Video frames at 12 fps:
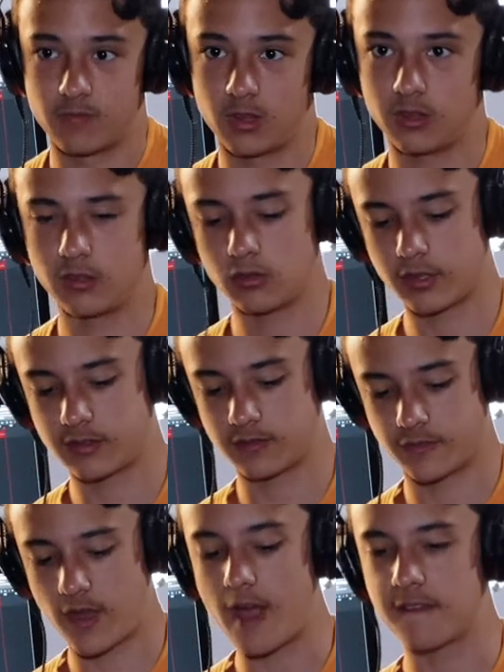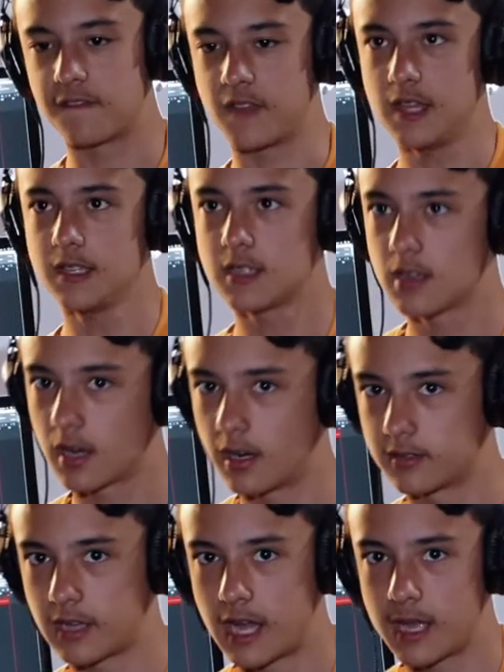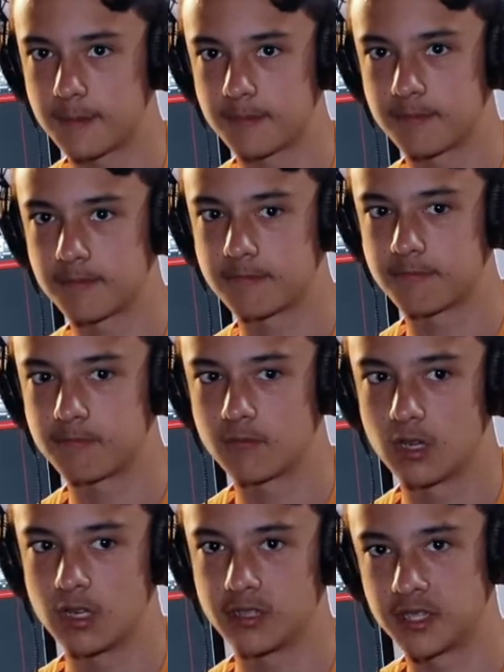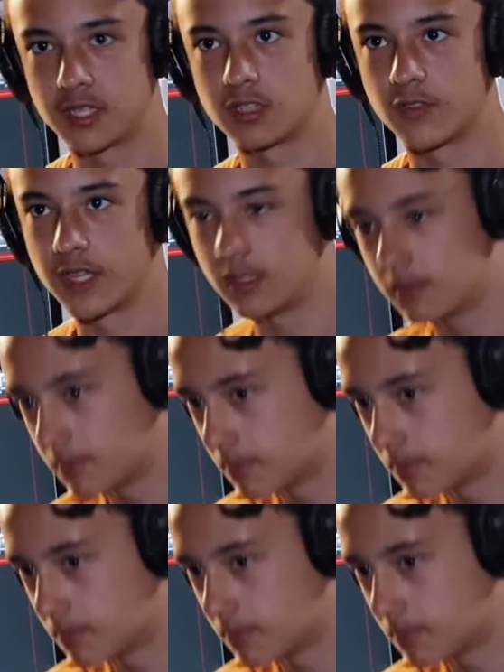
little less than 5 feet, because I'm 6 feet.